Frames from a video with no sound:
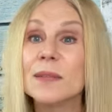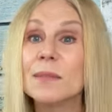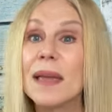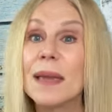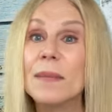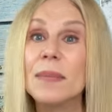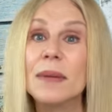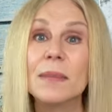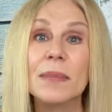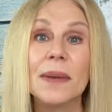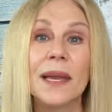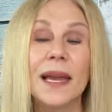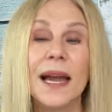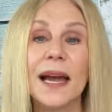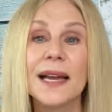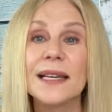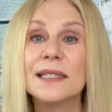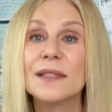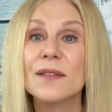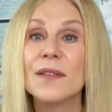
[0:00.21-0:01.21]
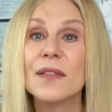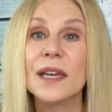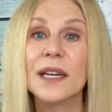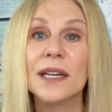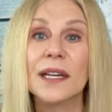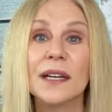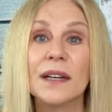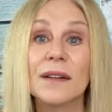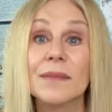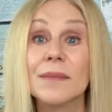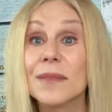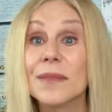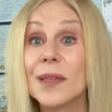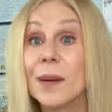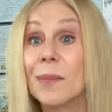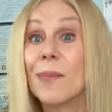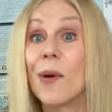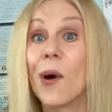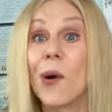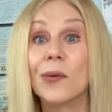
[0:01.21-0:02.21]
may be because they're the
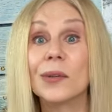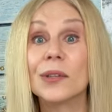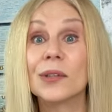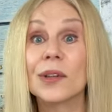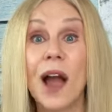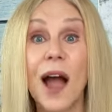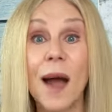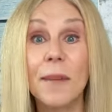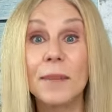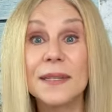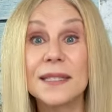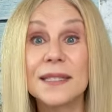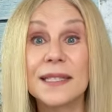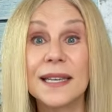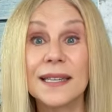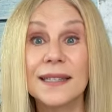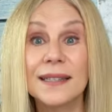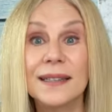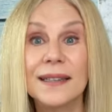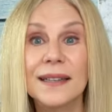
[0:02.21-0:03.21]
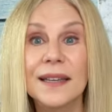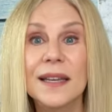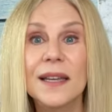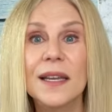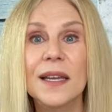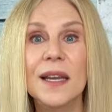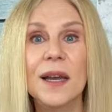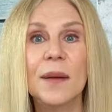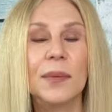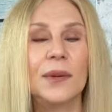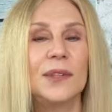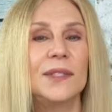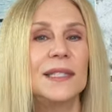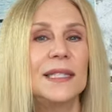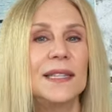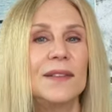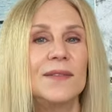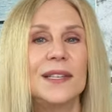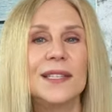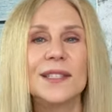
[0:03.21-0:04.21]
polar opposite,
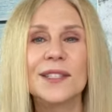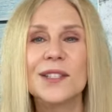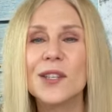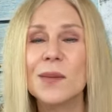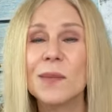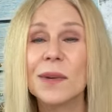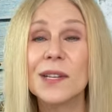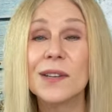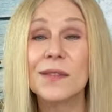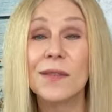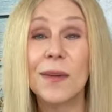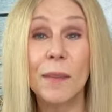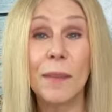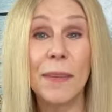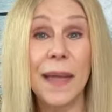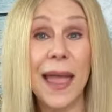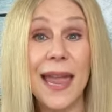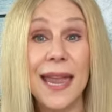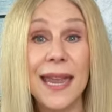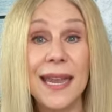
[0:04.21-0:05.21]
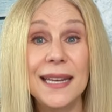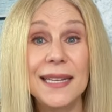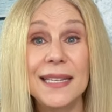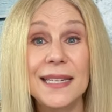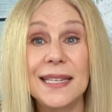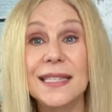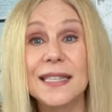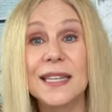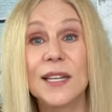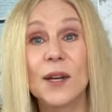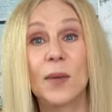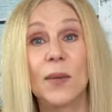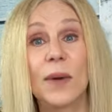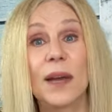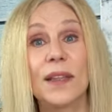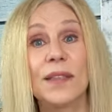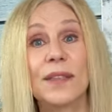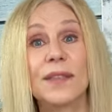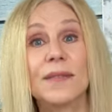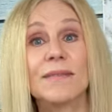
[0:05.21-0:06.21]
perceived as too much of a pain to deal
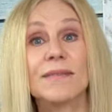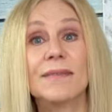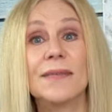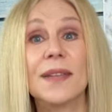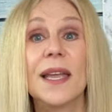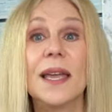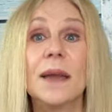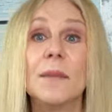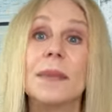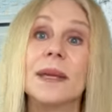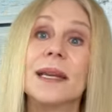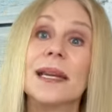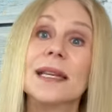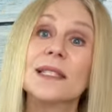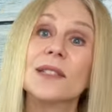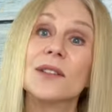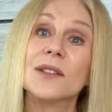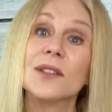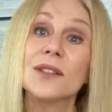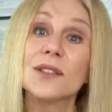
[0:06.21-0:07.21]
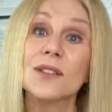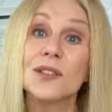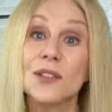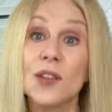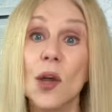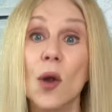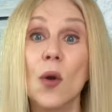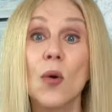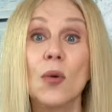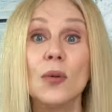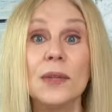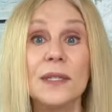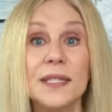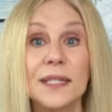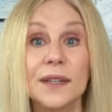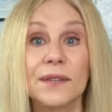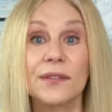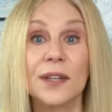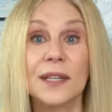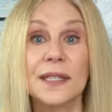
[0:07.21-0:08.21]
with because they're so
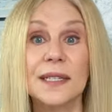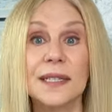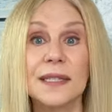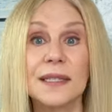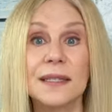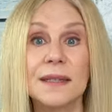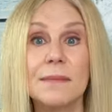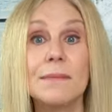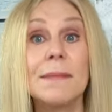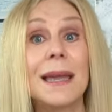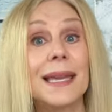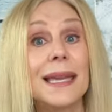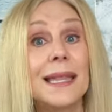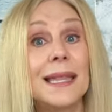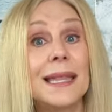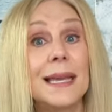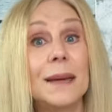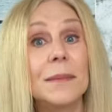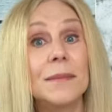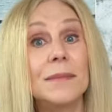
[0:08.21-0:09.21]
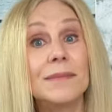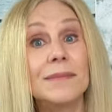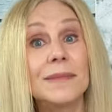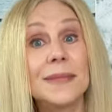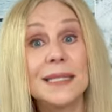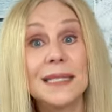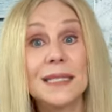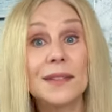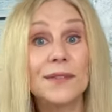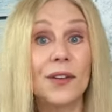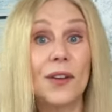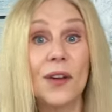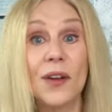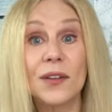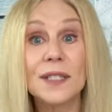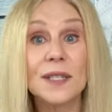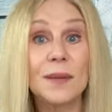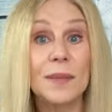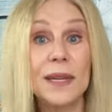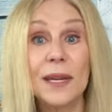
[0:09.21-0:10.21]
different, making them
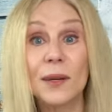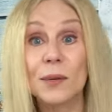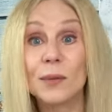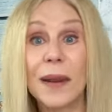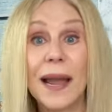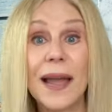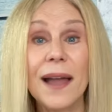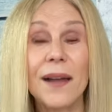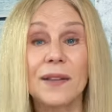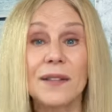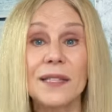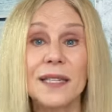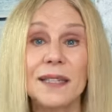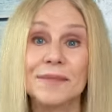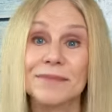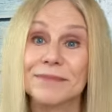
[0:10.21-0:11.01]
difficult to be around.